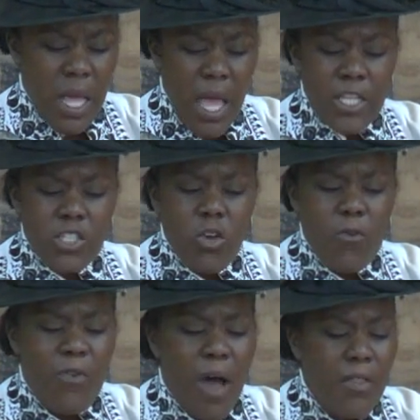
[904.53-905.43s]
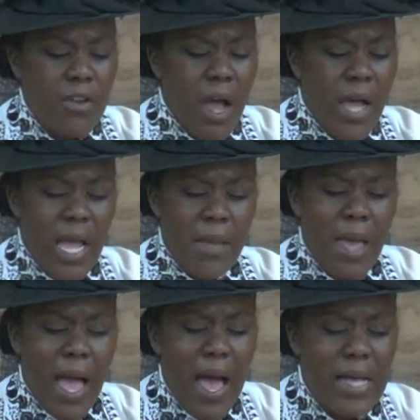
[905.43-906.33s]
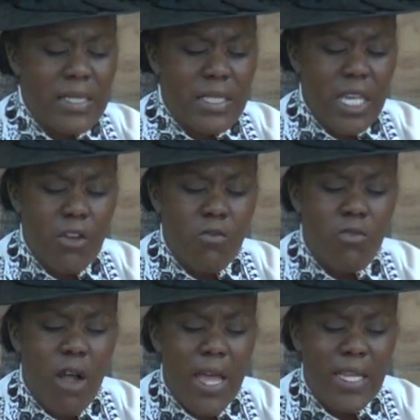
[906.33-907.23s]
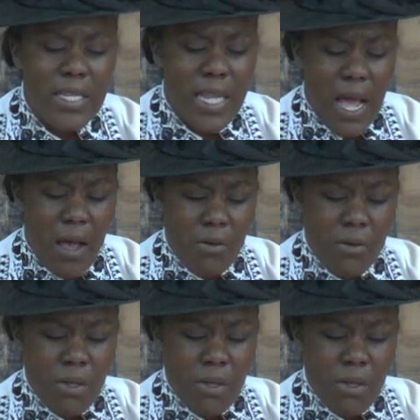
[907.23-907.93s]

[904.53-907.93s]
And so, Father God, I'm asking right now